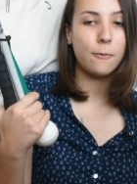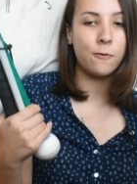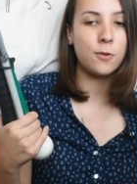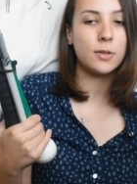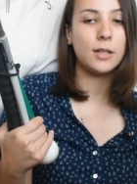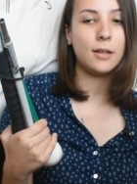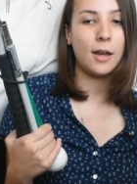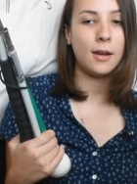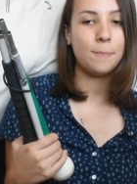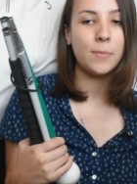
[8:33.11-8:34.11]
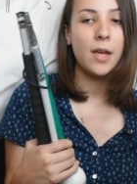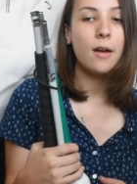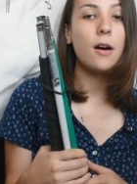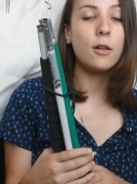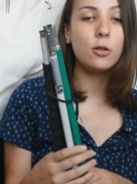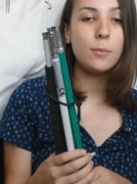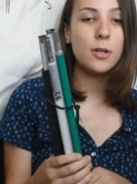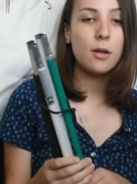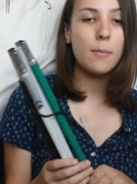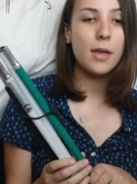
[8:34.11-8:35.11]
folding cane.
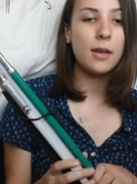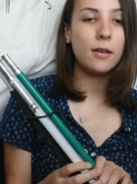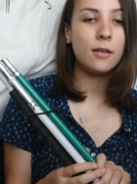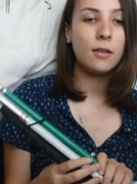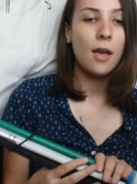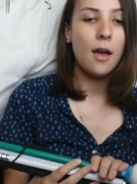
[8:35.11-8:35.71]
Aluminum is